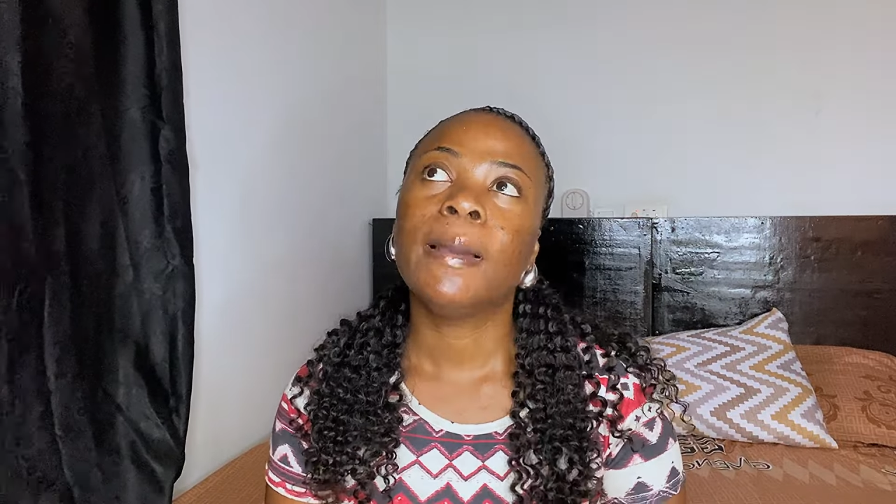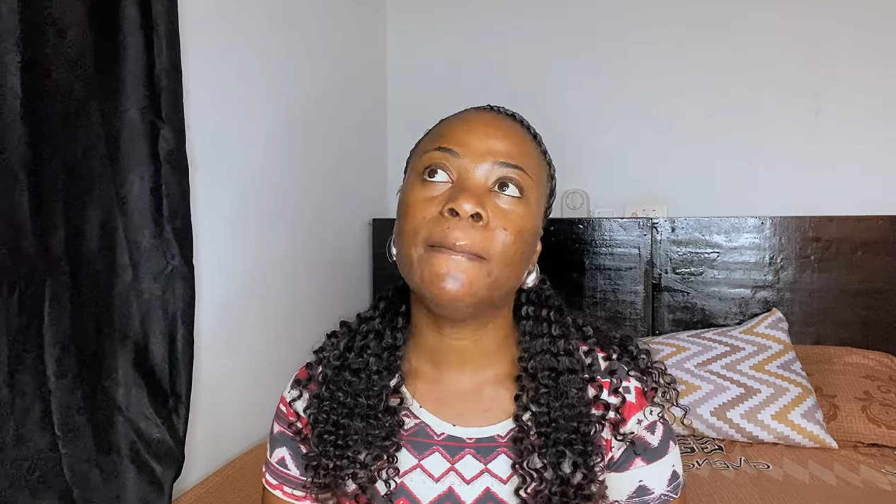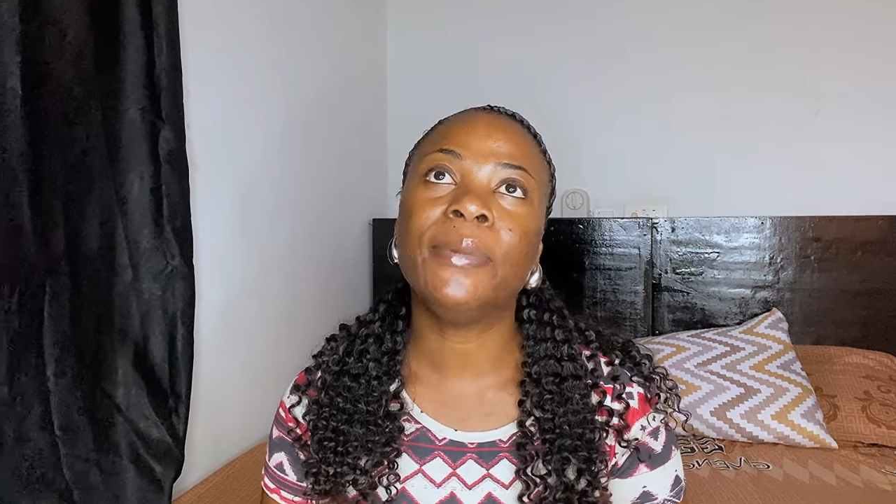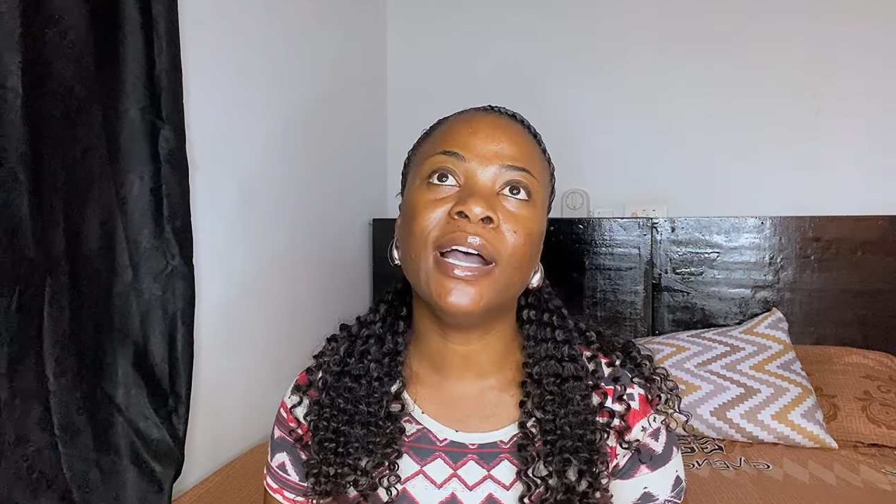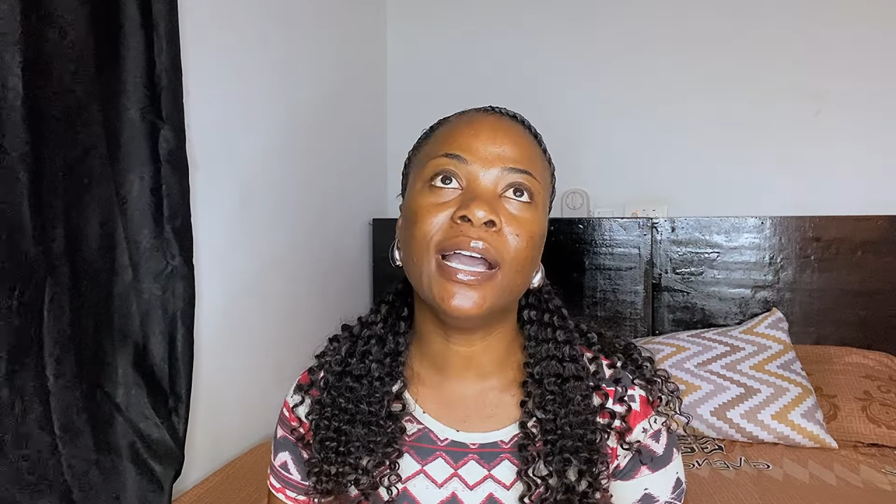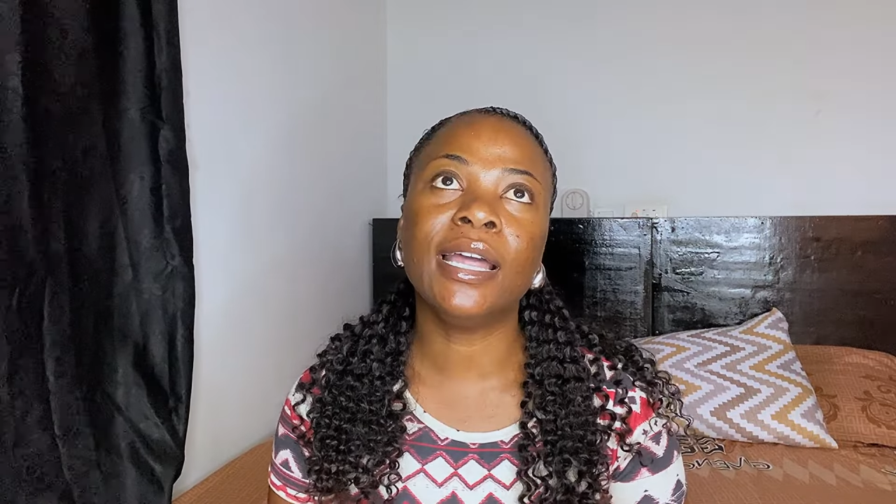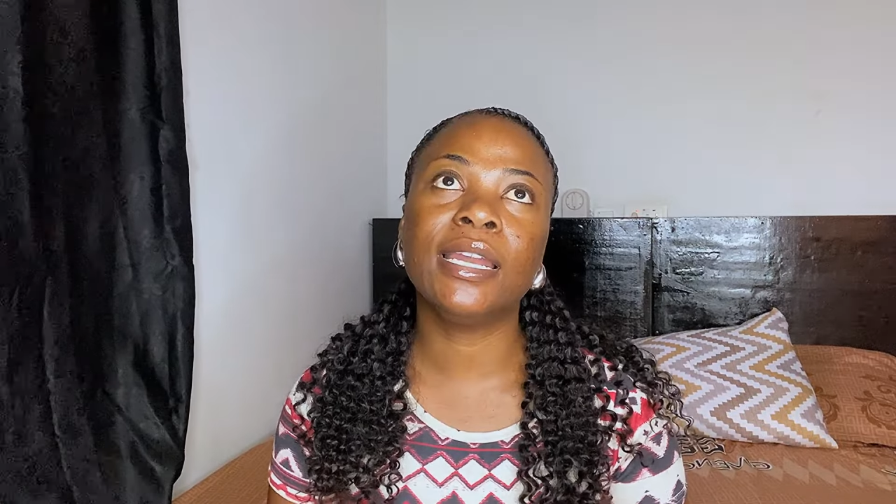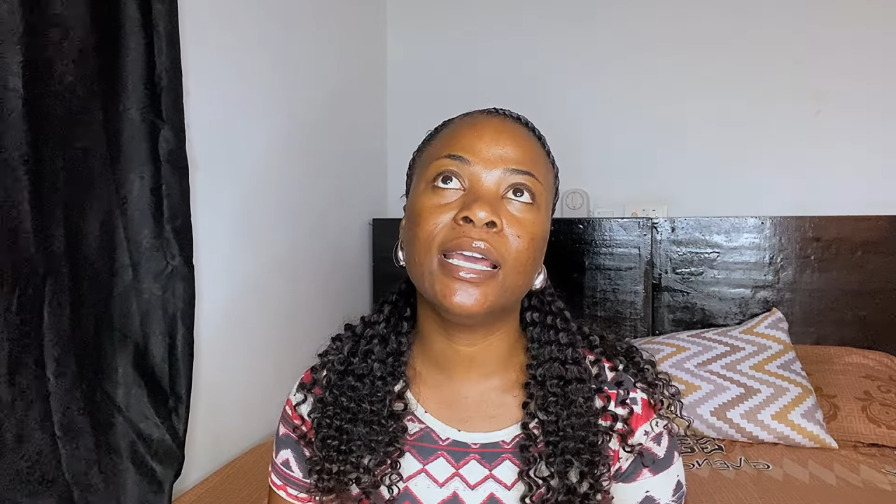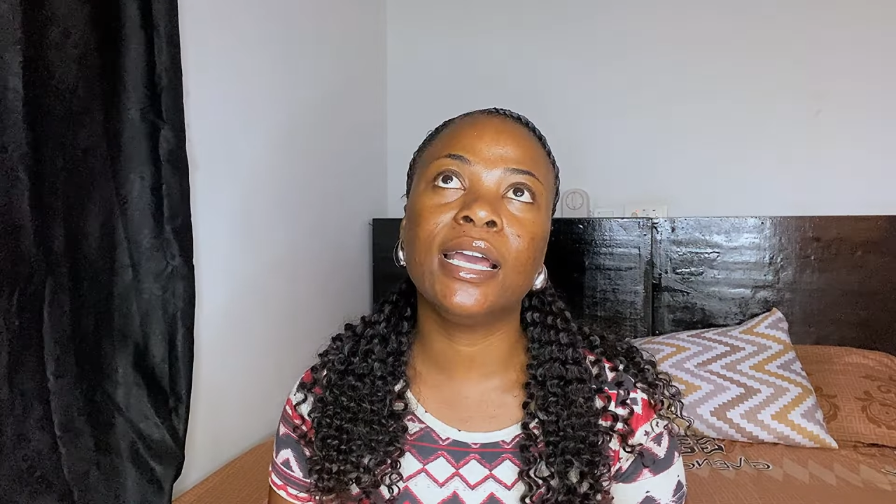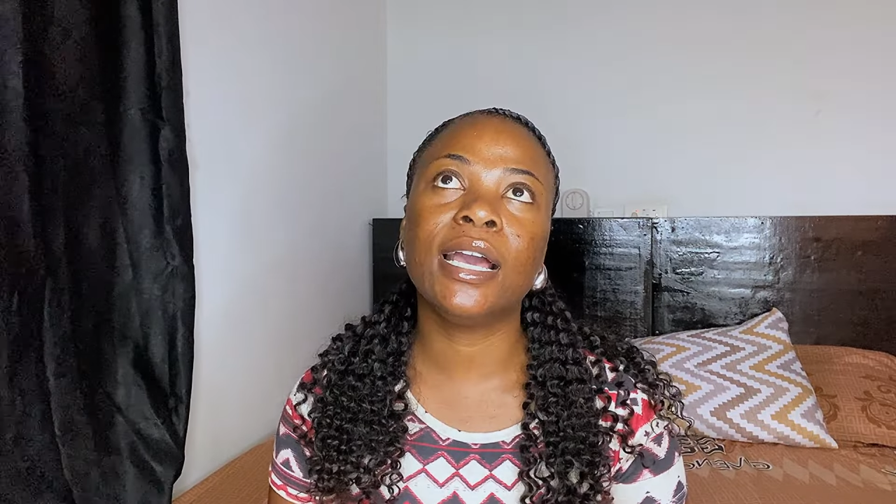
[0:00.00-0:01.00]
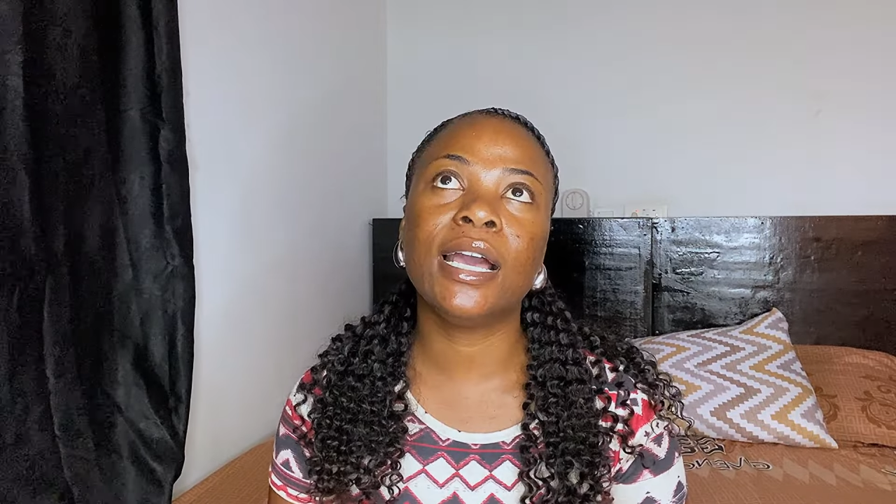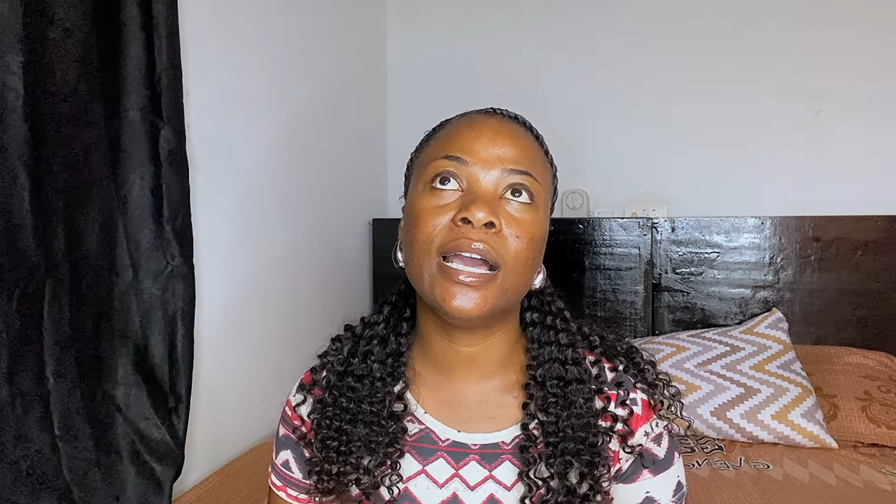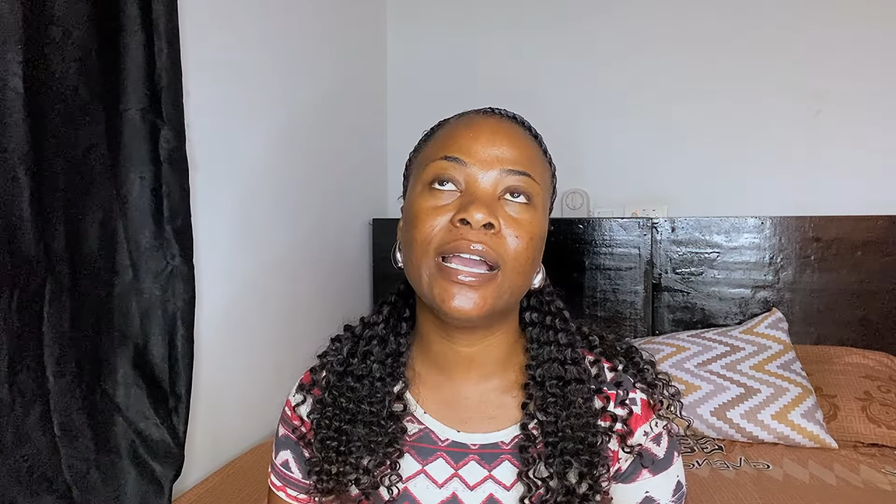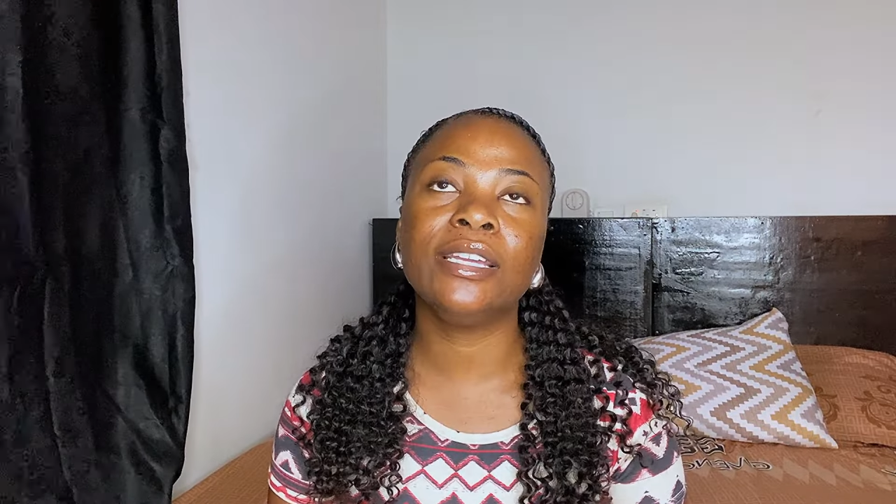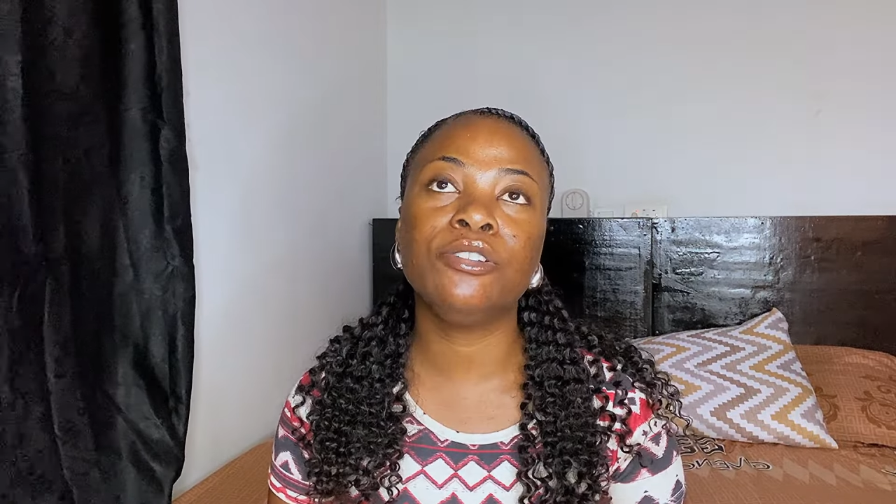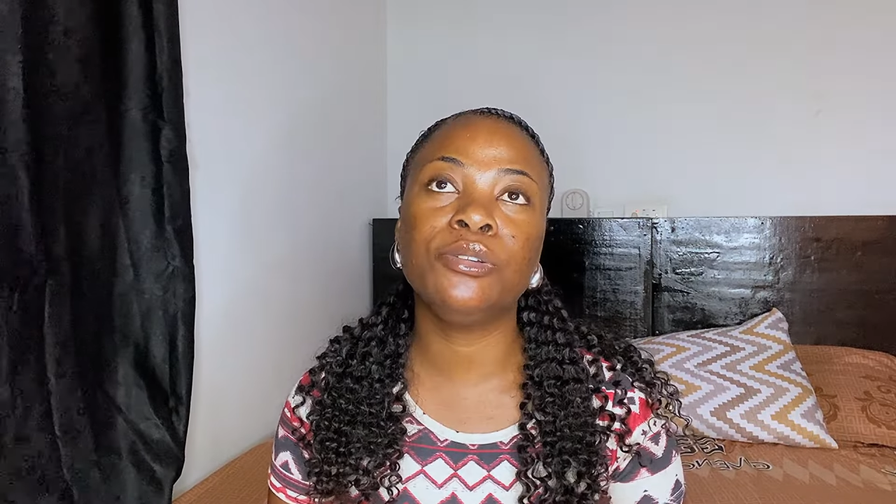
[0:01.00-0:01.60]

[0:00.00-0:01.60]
But I